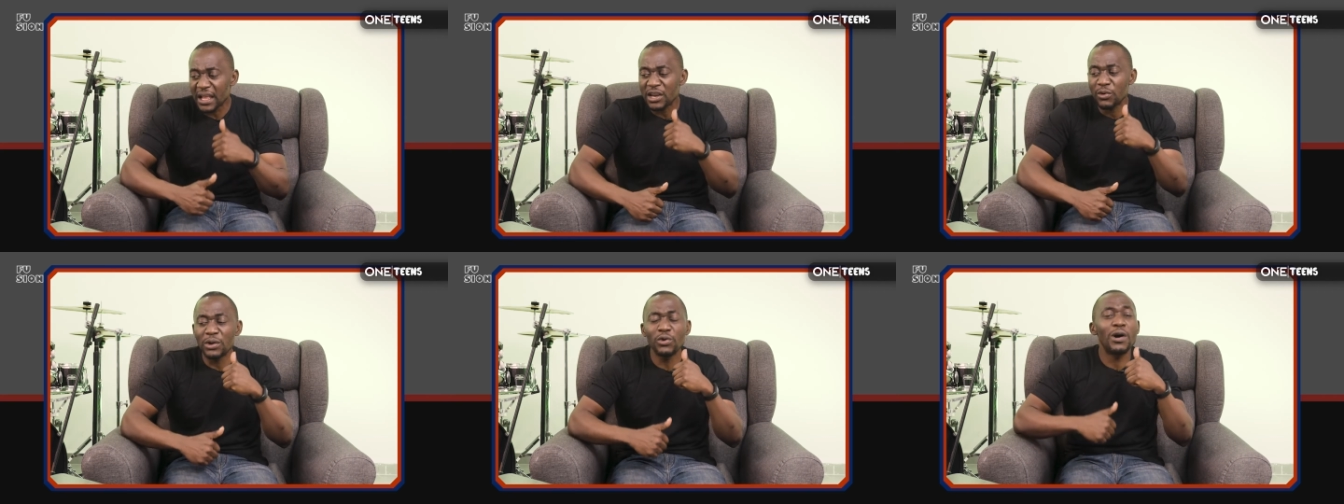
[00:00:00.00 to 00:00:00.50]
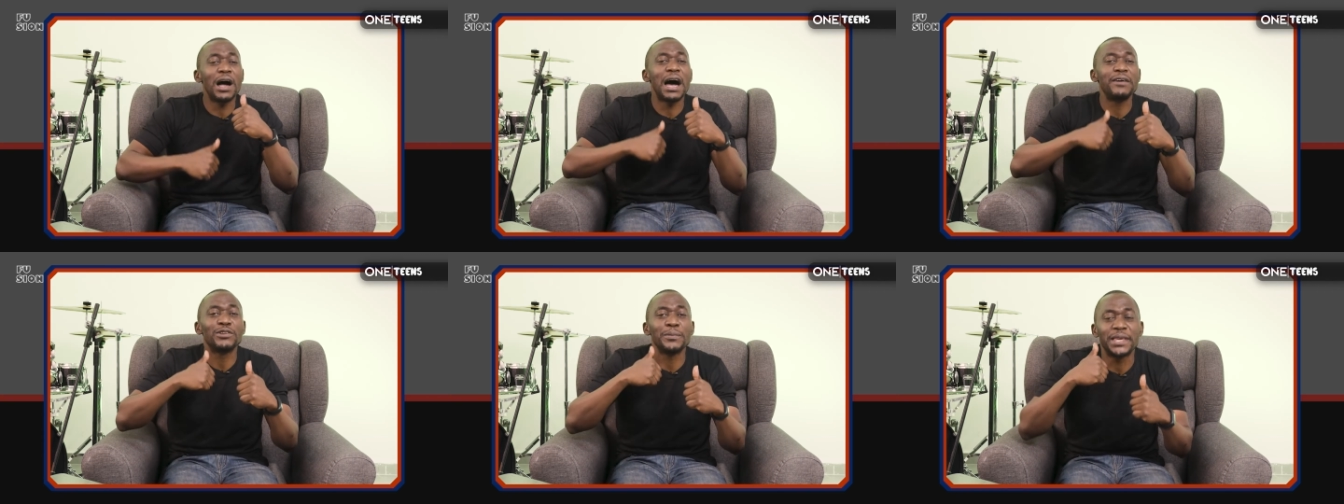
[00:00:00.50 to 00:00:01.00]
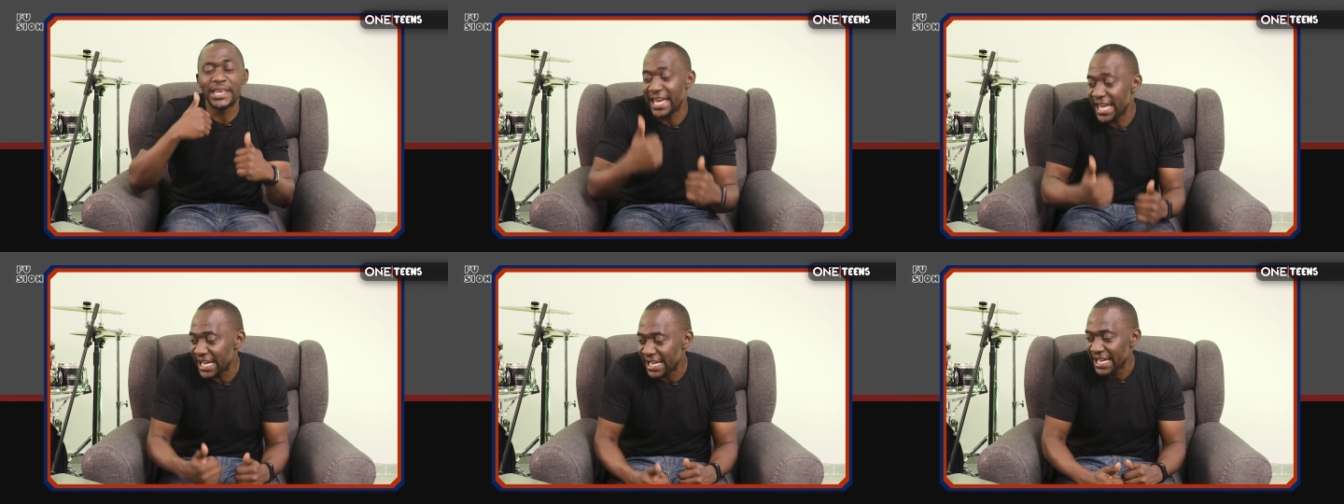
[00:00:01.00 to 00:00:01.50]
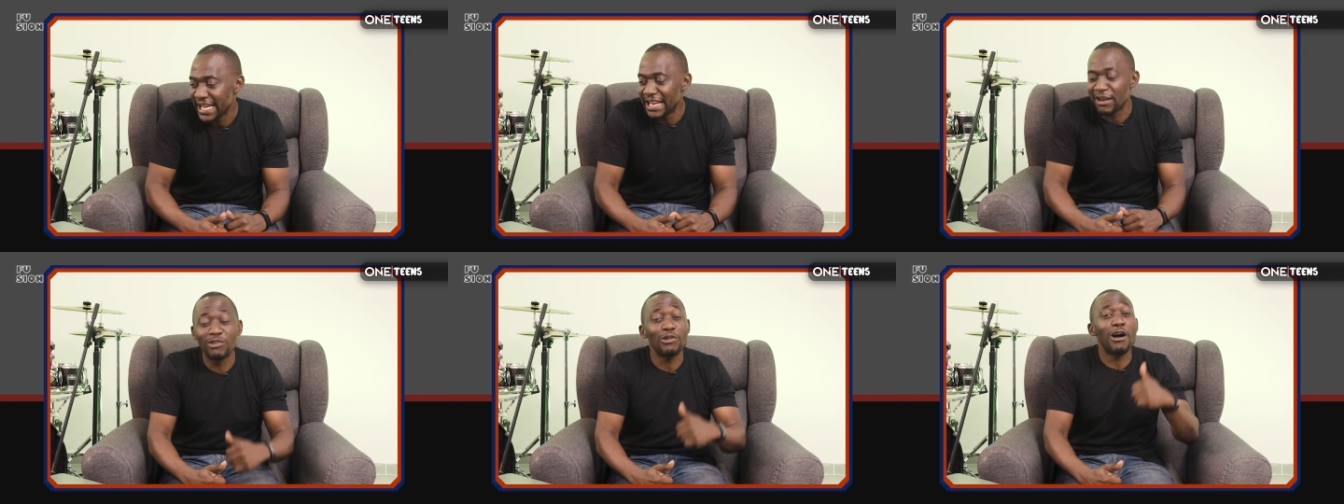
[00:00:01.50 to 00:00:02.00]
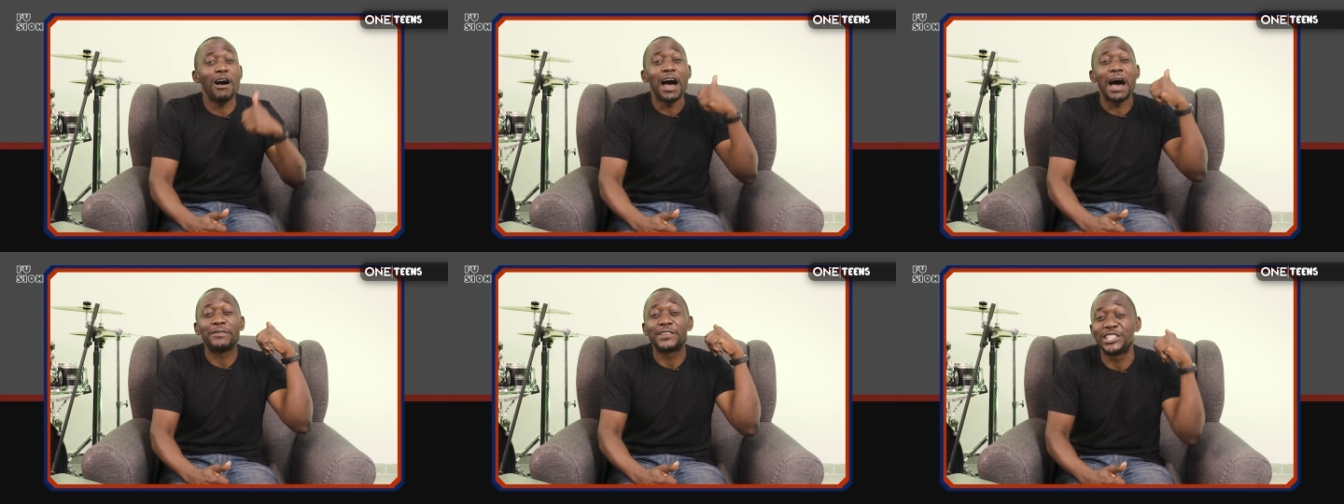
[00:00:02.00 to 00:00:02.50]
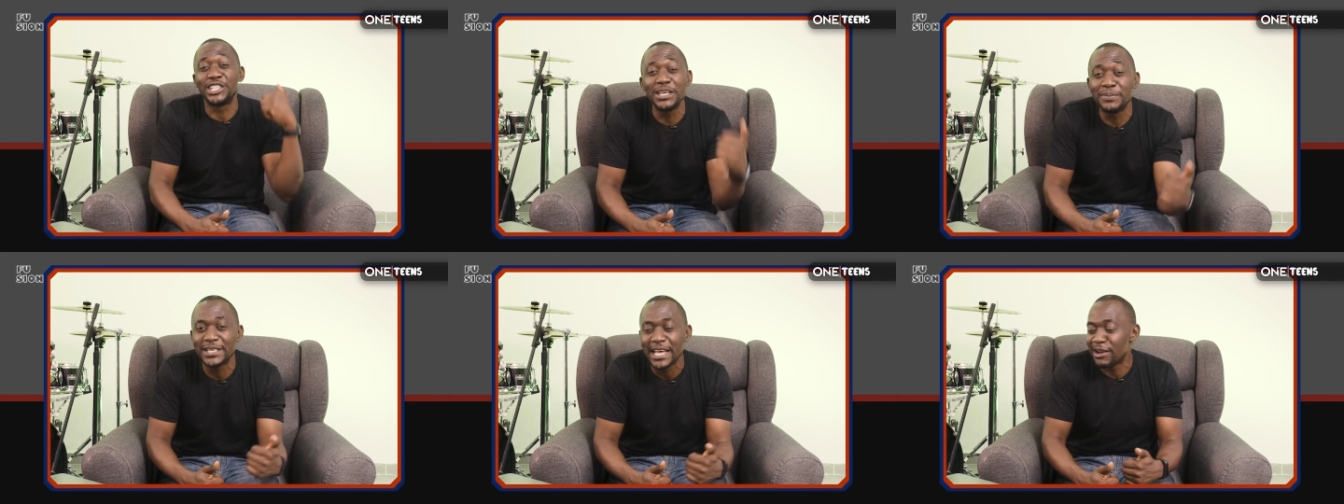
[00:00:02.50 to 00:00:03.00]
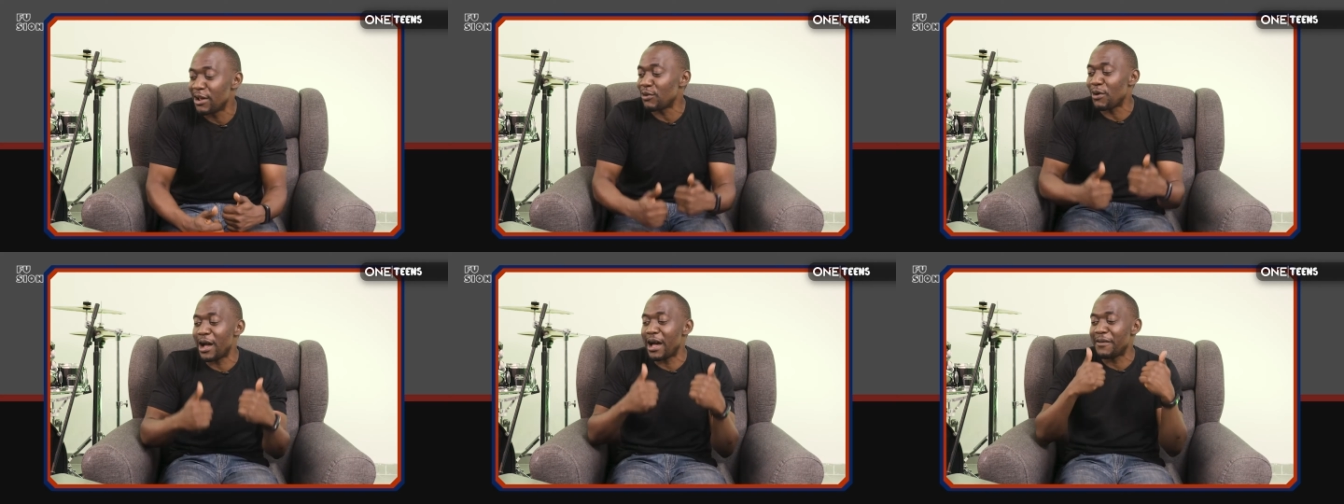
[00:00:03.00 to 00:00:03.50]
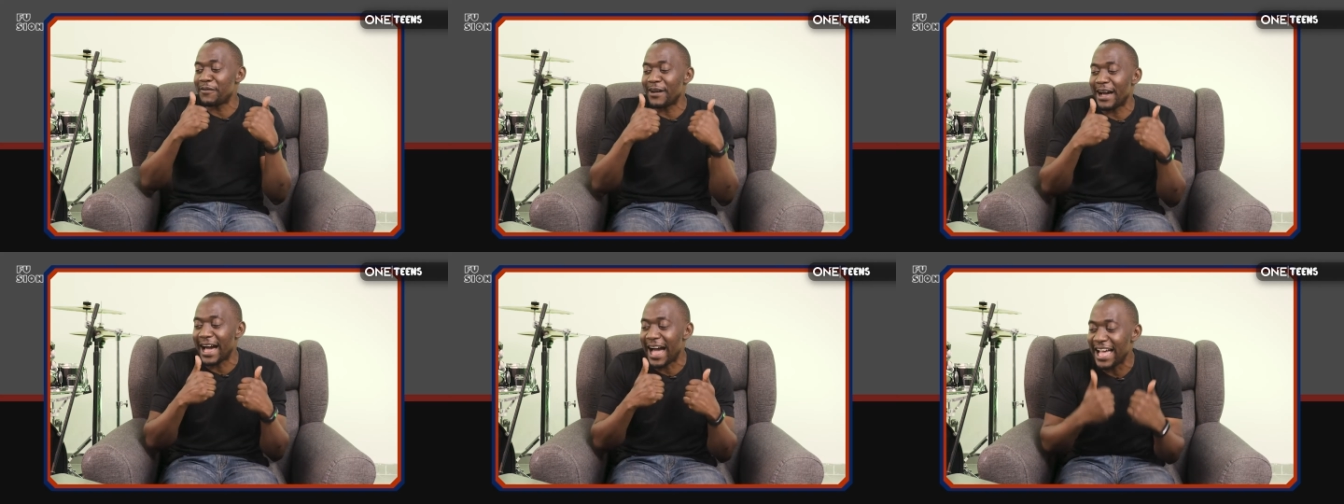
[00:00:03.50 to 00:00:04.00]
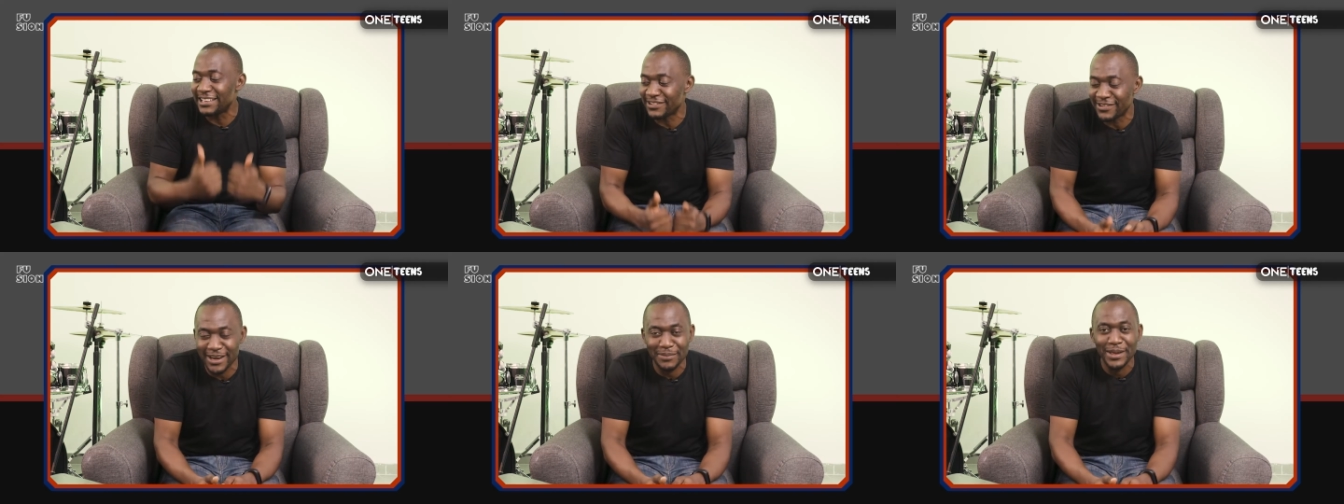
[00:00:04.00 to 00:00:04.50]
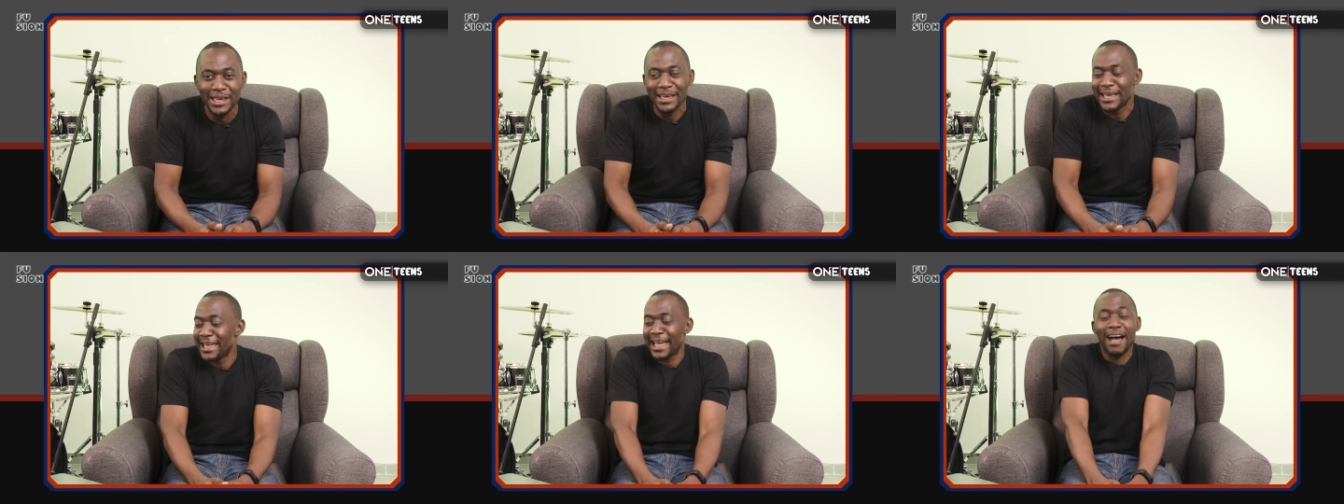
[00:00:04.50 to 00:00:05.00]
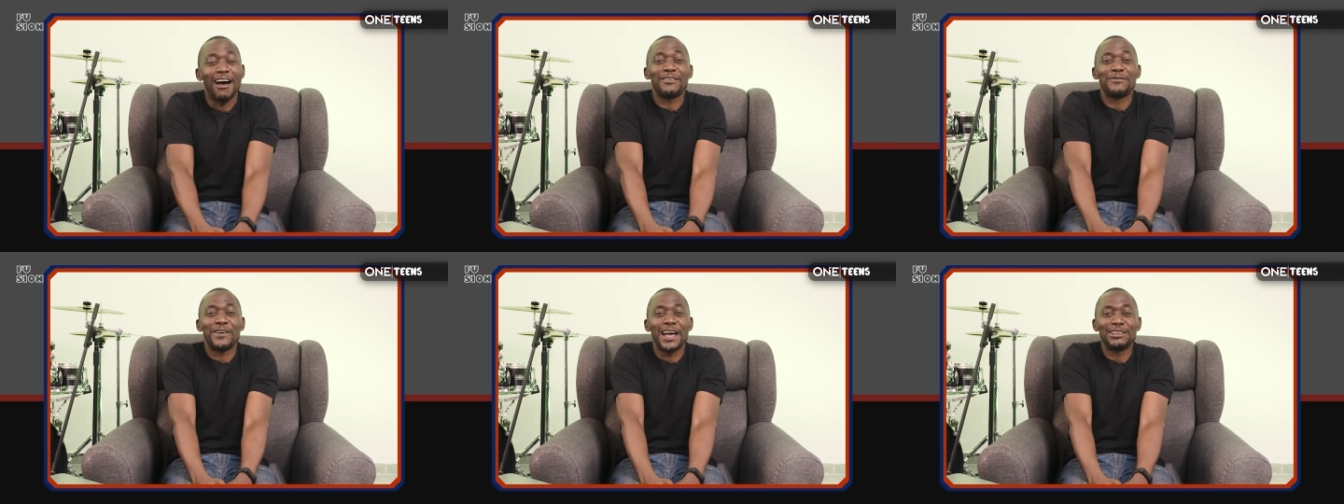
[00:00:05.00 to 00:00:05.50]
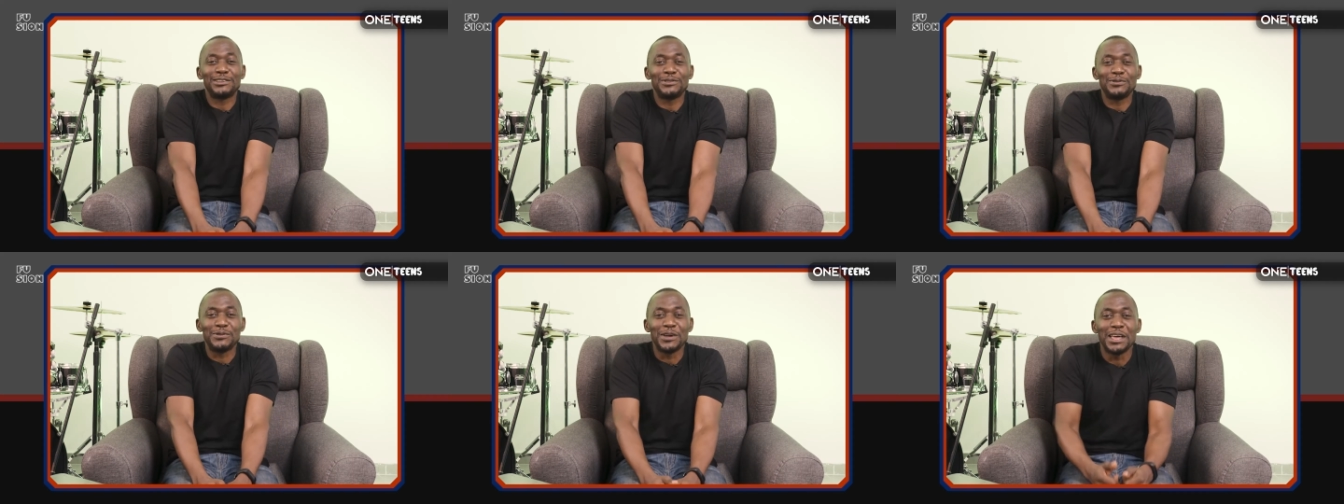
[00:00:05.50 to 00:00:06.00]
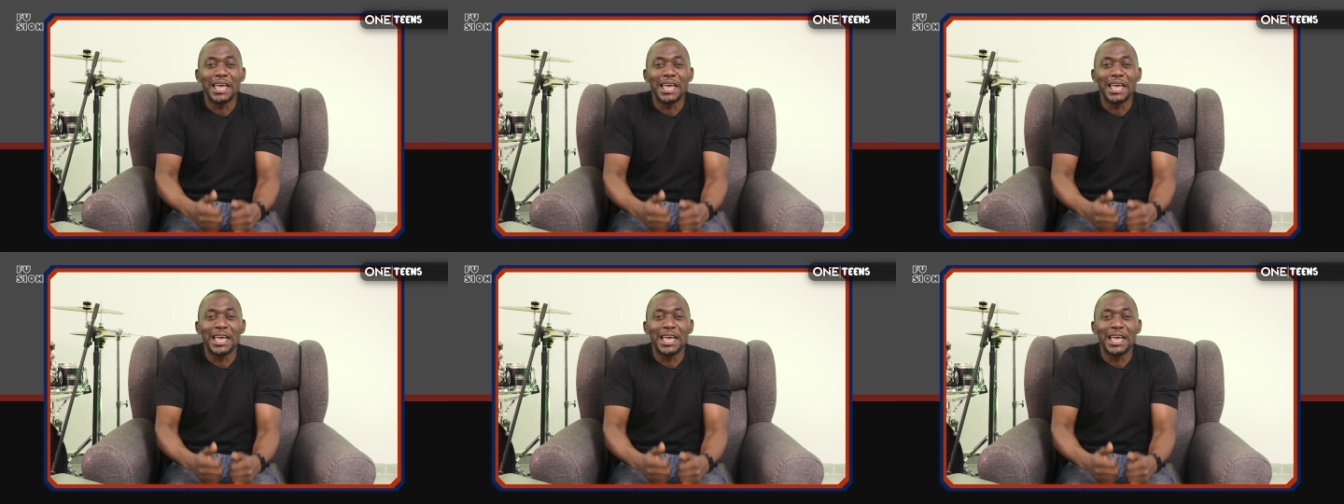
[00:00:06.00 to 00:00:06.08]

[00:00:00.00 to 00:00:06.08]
they want to go and have some cake, they want to go and have chips, they want to go and have ice cream I advise you,